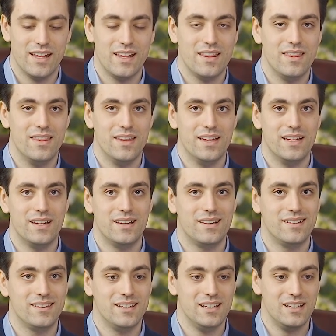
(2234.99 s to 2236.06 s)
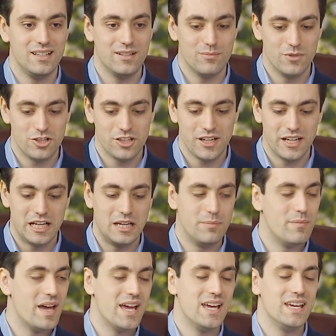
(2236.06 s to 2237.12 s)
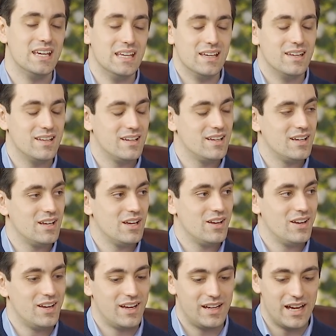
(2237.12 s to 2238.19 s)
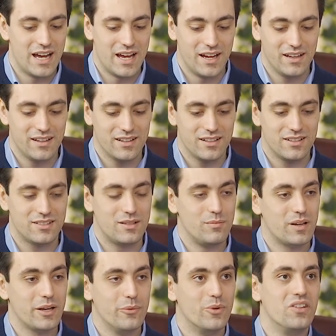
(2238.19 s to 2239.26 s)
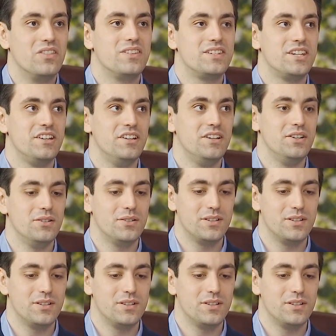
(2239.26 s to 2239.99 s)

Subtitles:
that the machine may simply want to